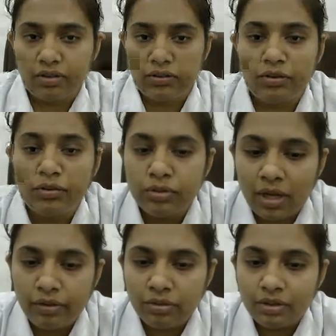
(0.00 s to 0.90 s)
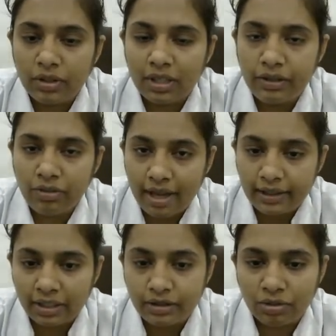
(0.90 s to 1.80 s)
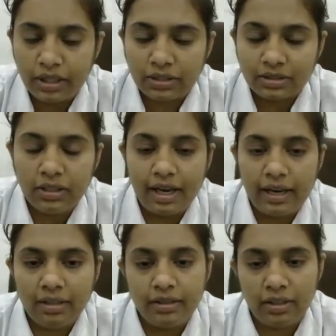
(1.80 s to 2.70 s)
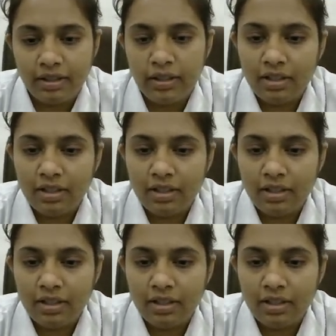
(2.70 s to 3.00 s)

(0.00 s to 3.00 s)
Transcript: you have the give health education and they